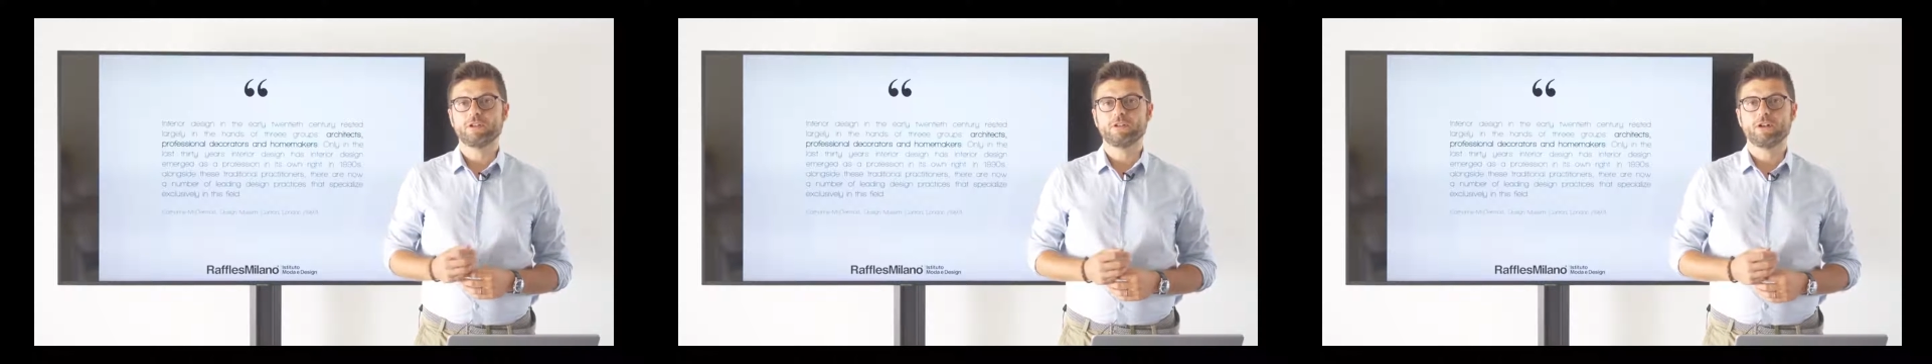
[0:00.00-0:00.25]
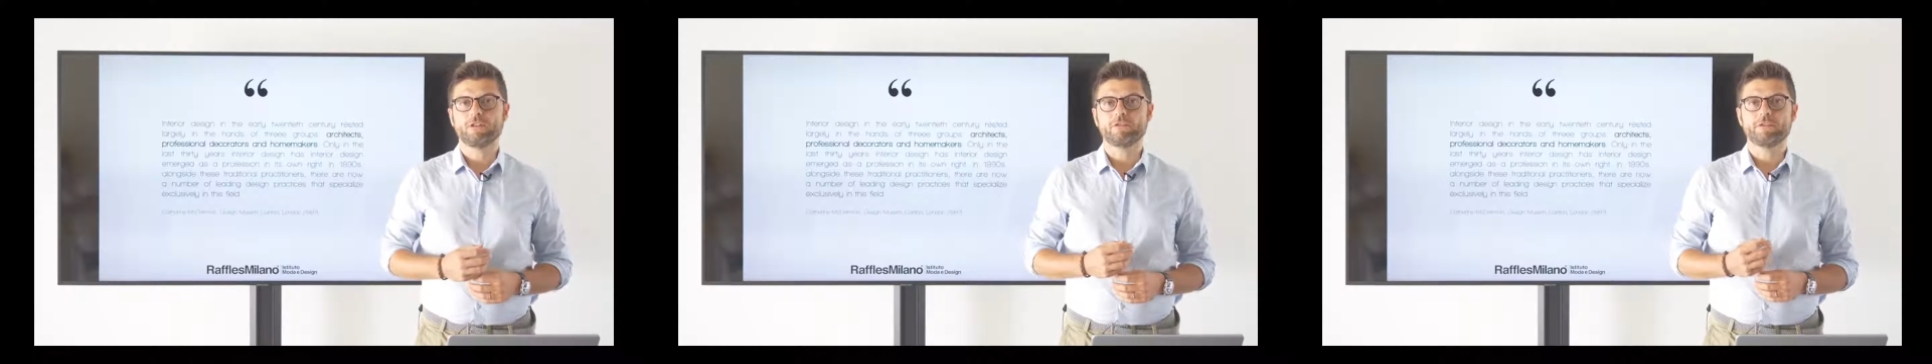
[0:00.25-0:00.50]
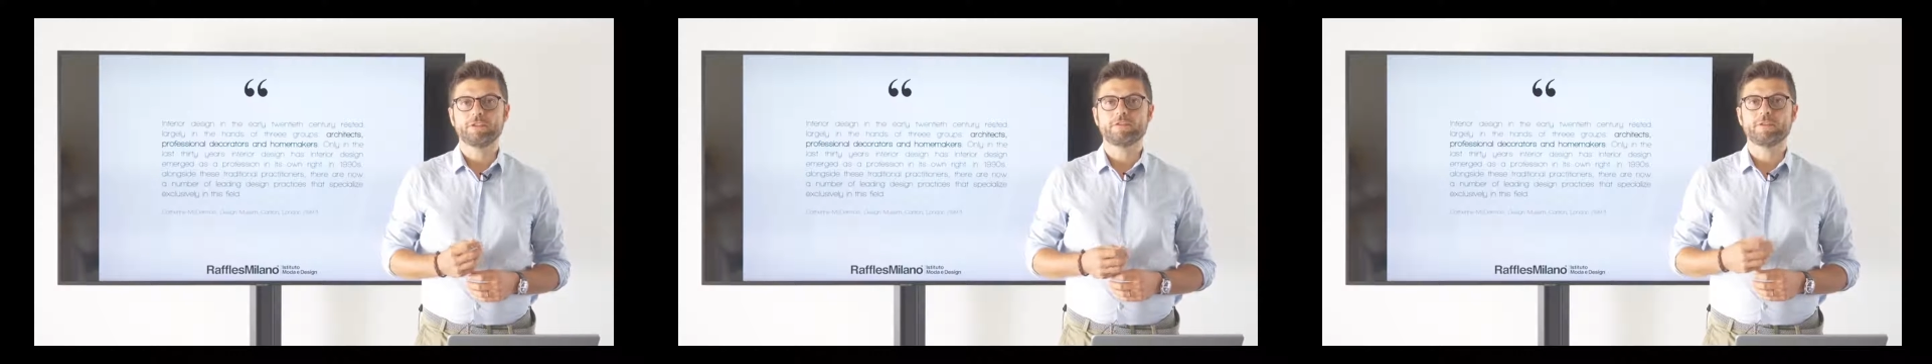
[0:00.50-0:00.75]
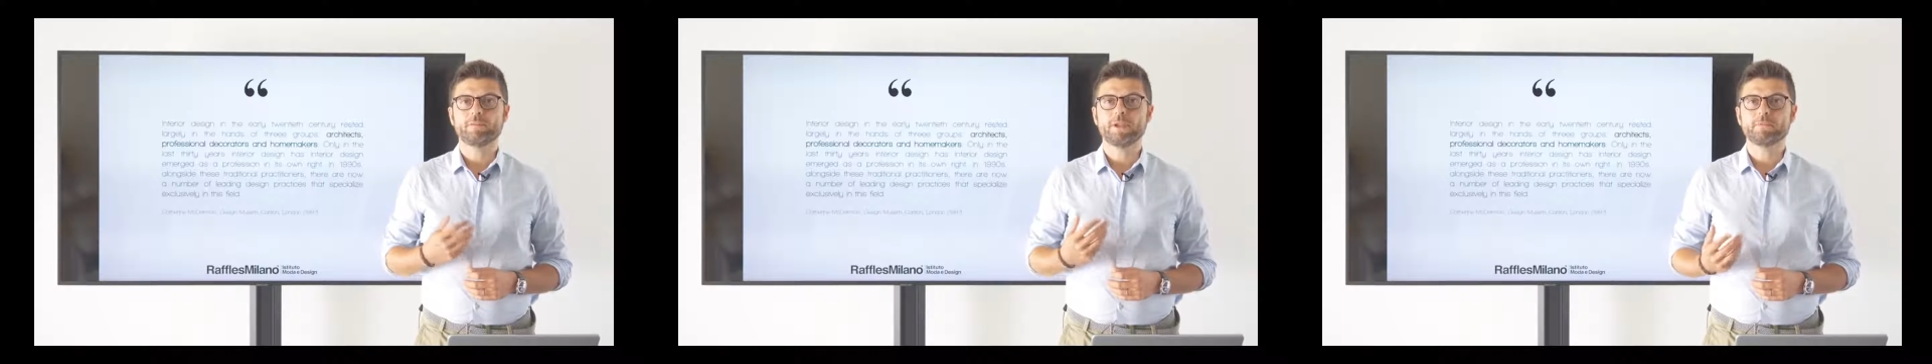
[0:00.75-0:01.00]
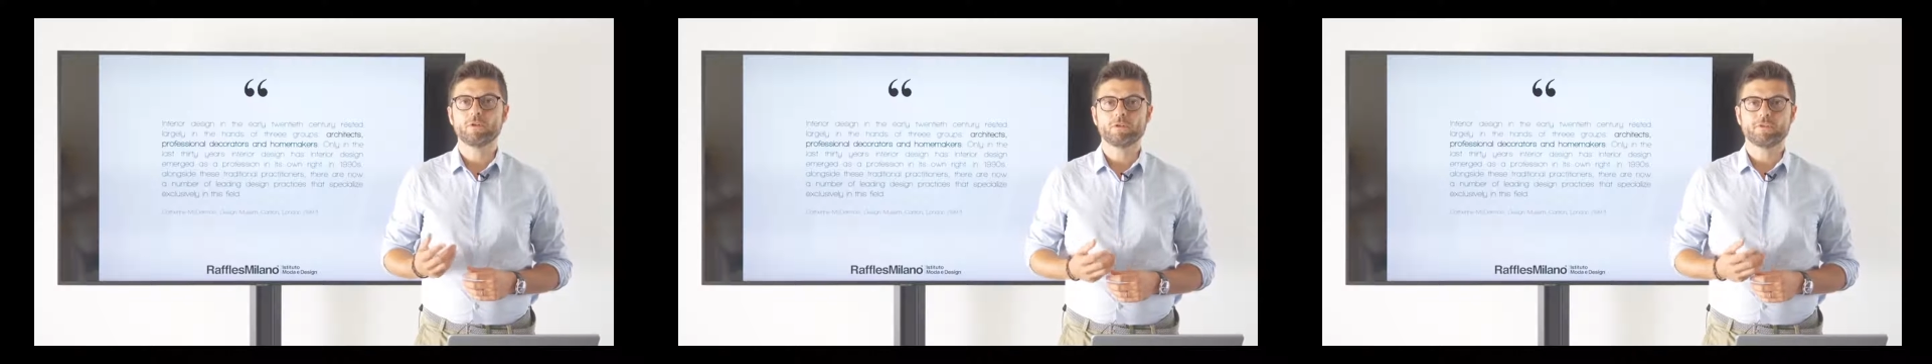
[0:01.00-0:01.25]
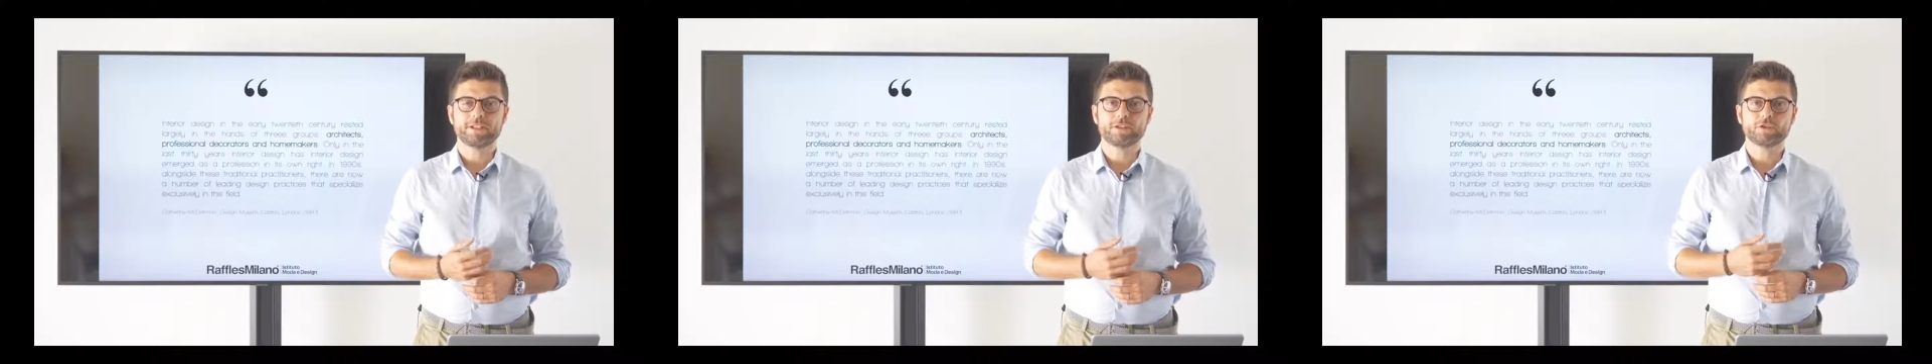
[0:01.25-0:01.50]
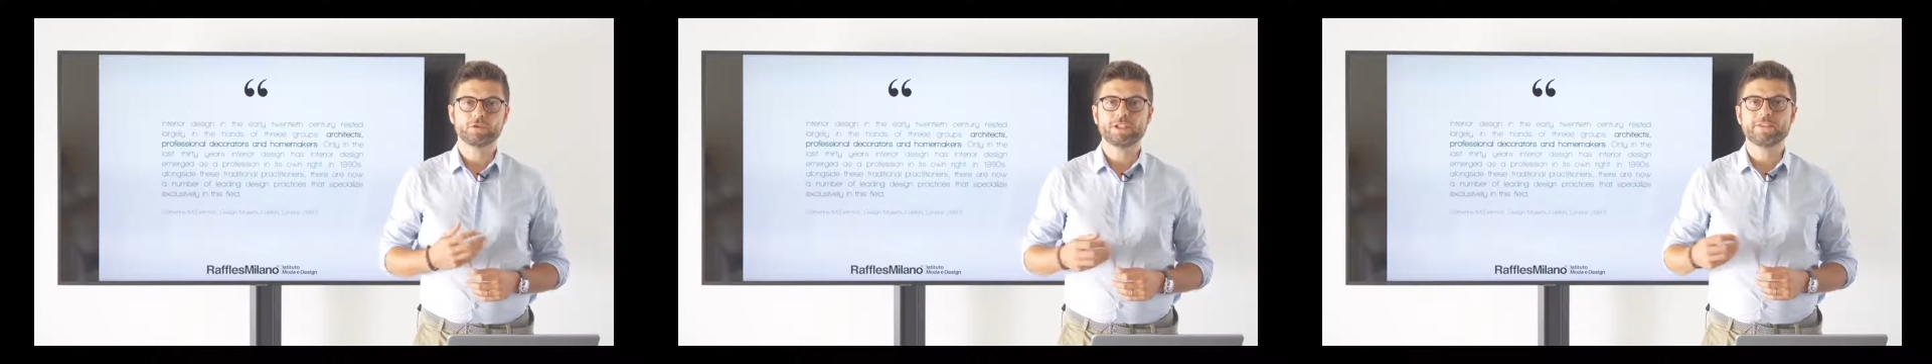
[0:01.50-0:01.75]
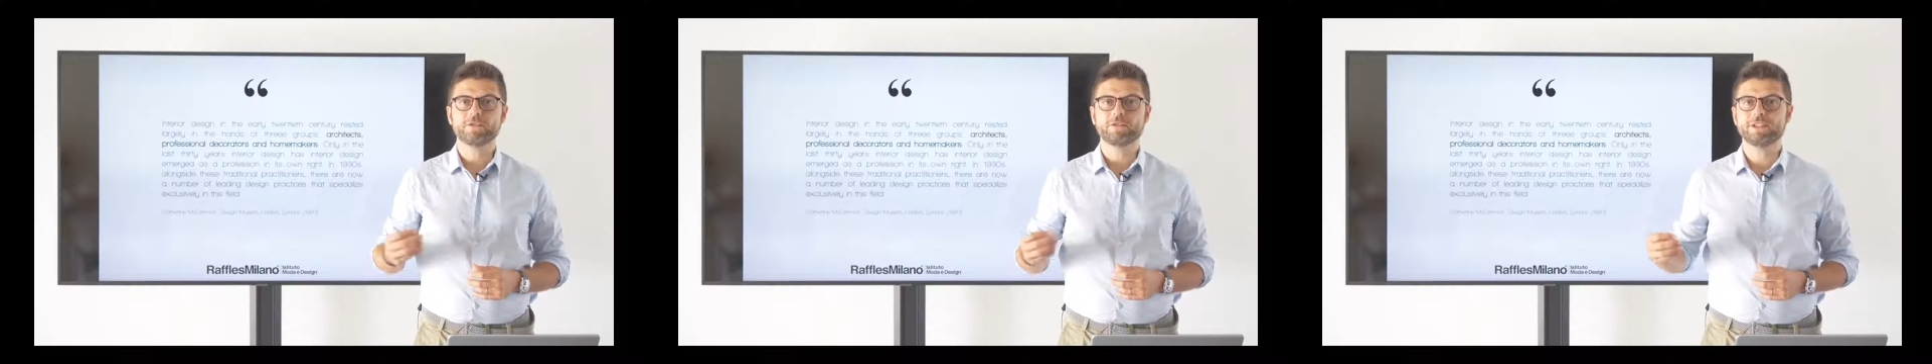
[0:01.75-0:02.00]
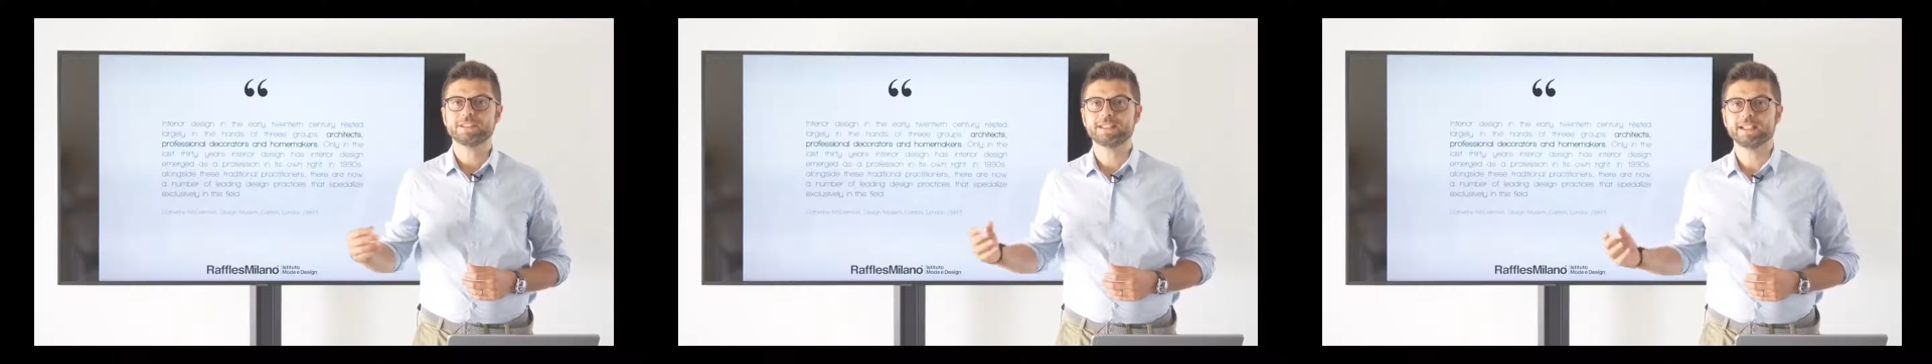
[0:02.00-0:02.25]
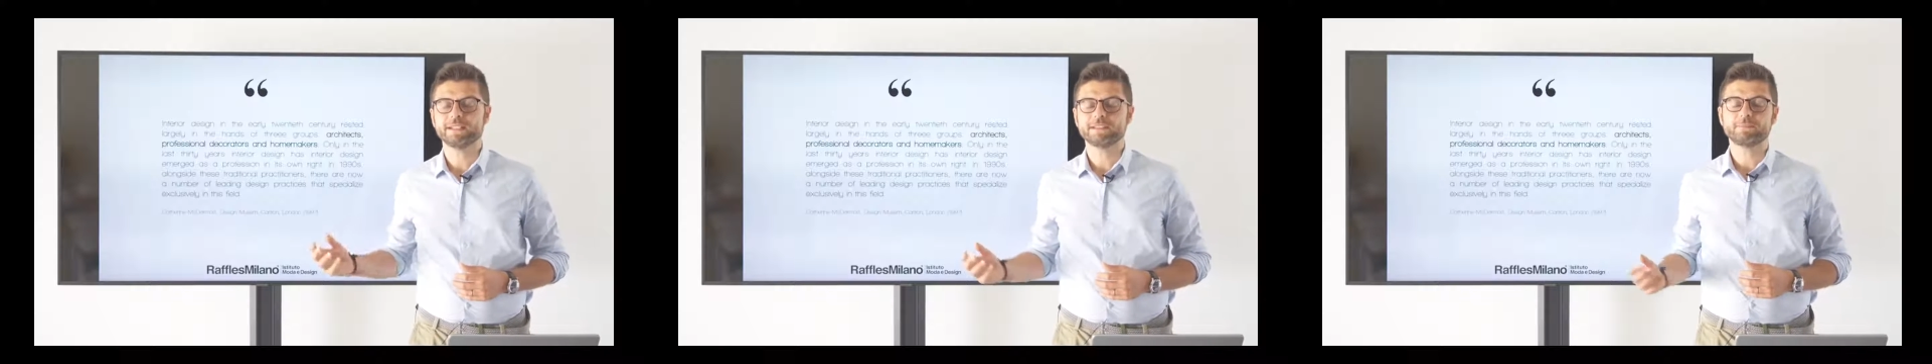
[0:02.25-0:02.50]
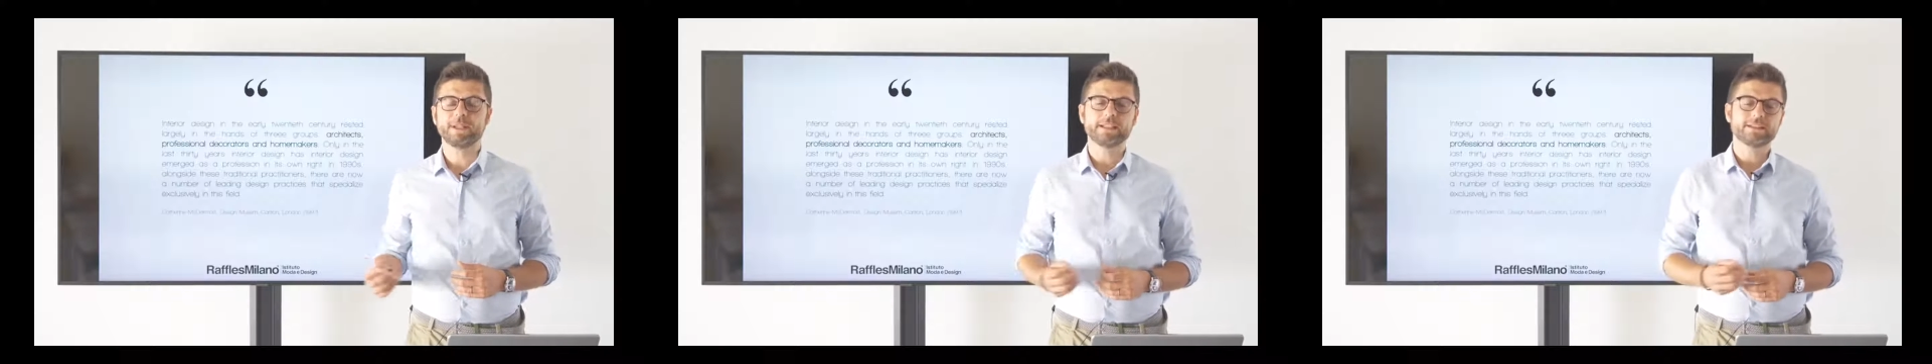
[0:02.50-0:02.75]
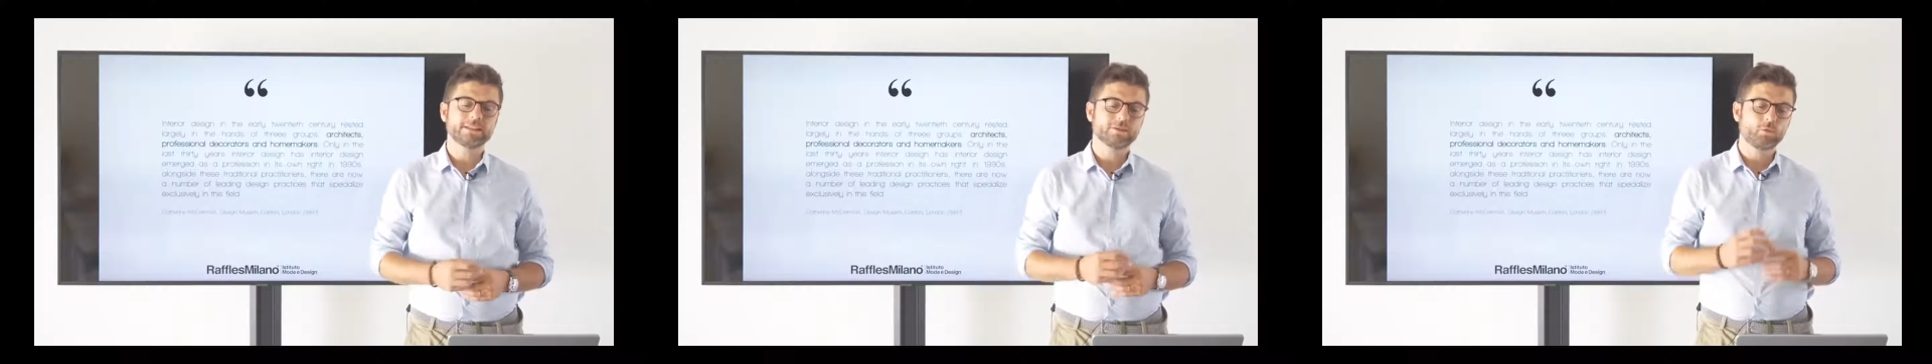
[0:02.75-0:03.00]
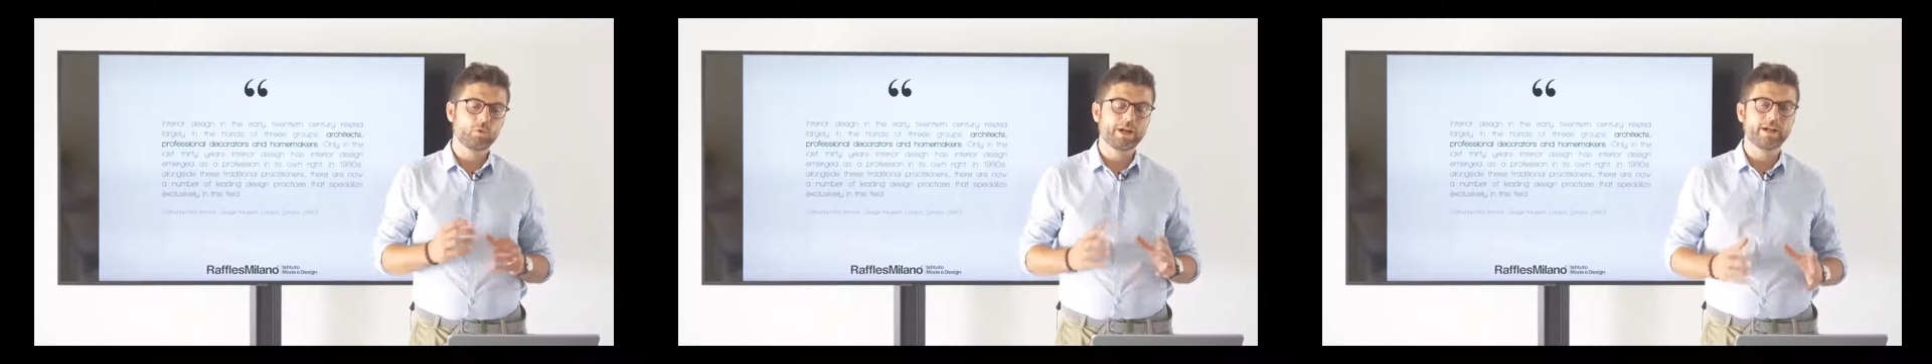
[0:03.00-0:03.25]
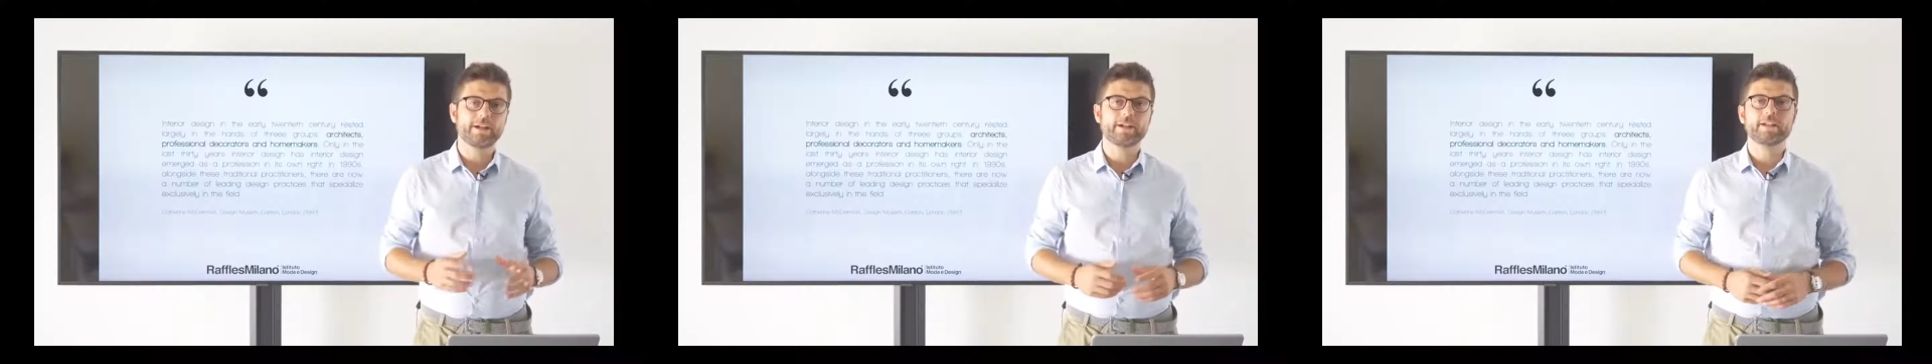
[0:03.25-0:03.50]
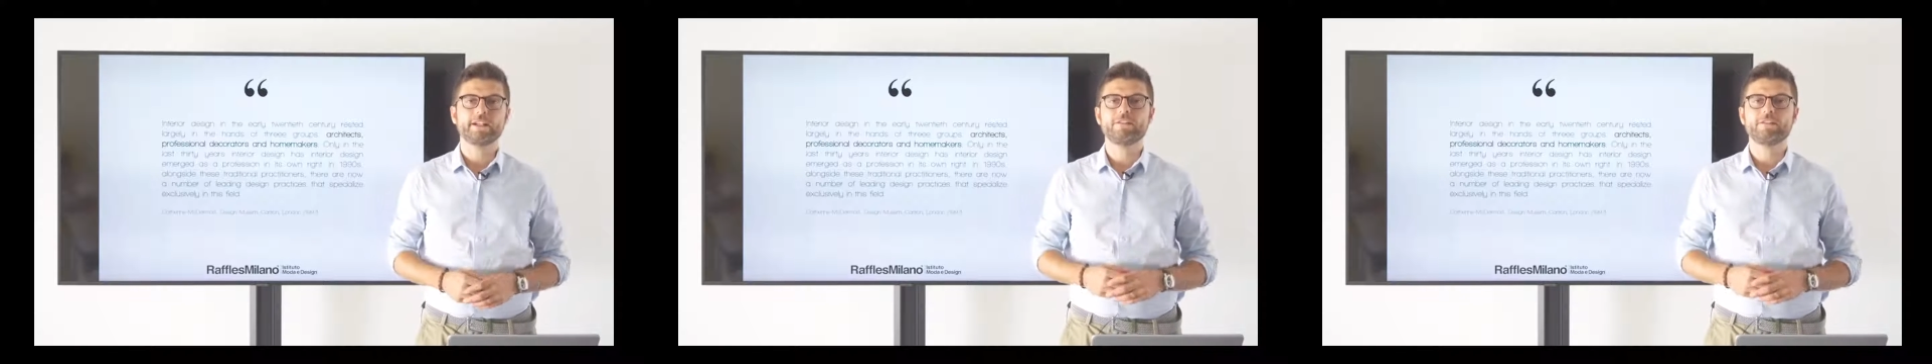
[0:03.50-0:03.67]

of the people that should have to design spaces were